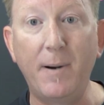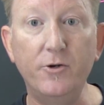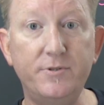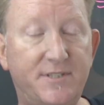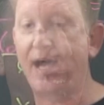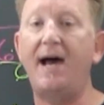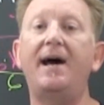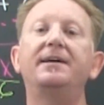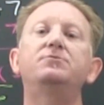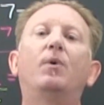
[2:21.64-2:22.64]
both
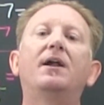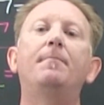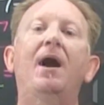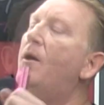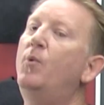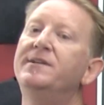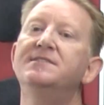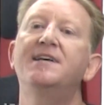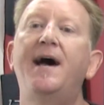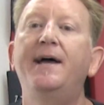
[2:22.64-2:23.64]
sides, one of them on one
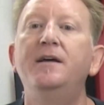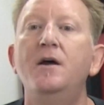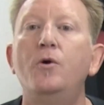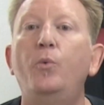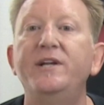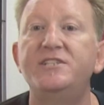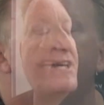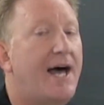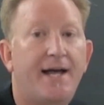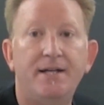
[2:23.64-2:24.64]
side. Which
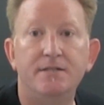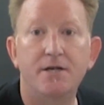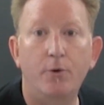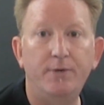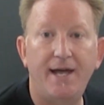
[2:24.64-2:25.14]
side? Don't